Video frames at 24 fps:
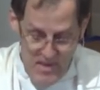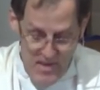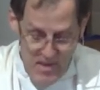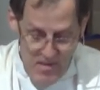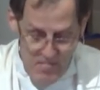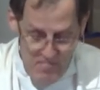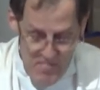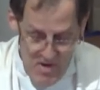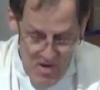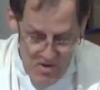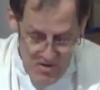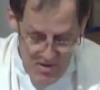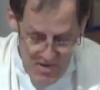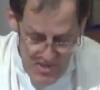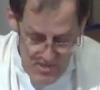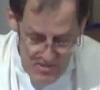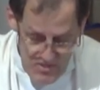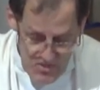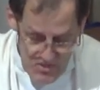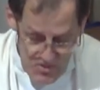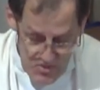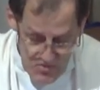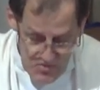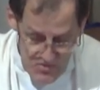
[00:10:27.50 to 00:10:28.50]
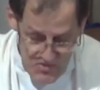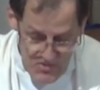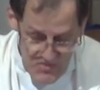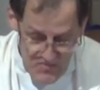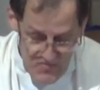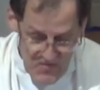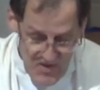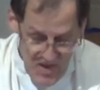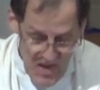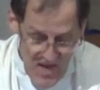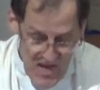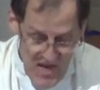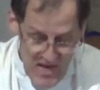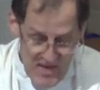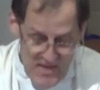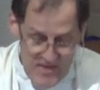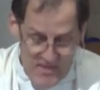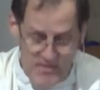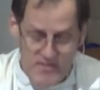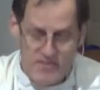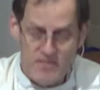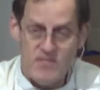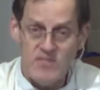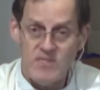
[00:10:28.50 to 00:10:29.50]
Mary and Joseph's
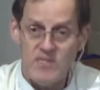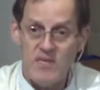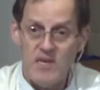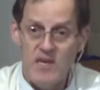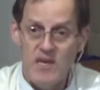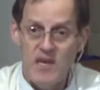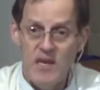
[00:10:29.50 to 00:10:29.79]
eyes